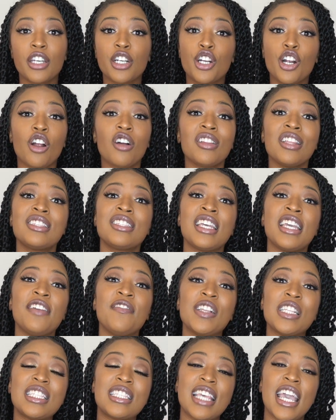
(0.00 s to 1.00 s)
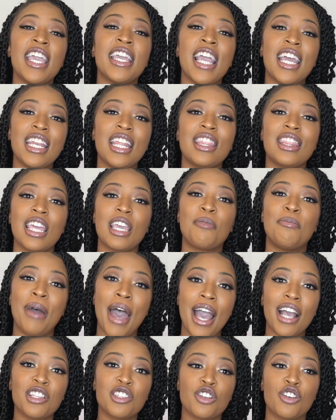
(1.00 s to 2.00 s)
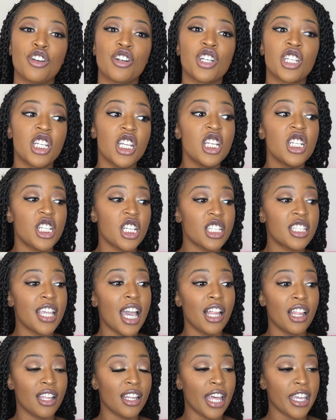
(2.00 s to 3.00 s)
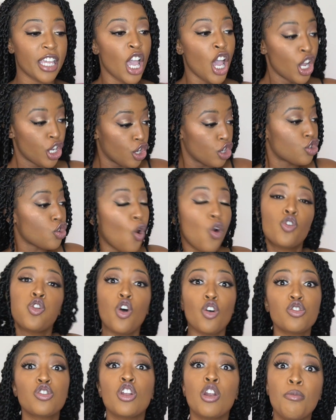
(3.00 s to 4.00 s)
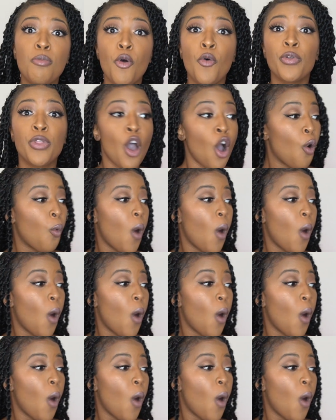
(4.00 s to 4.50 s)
The girl isn't even saying anything back to her. She's just yelling like, you're so close to the booth.